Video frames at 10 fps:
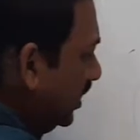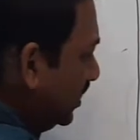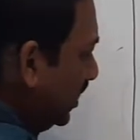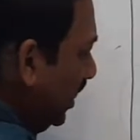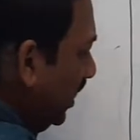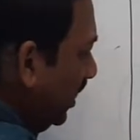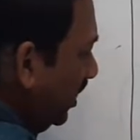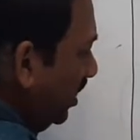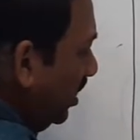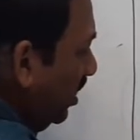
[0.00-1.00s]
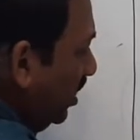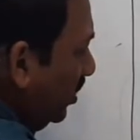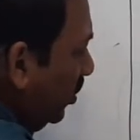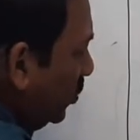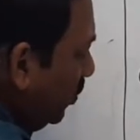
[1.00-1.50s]
initially
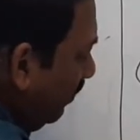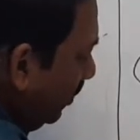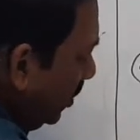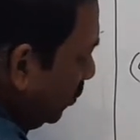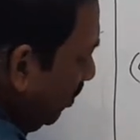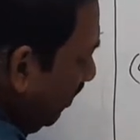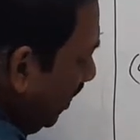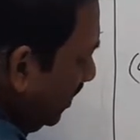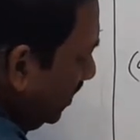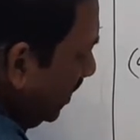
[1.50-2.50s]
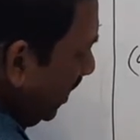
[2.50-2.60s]
this will be in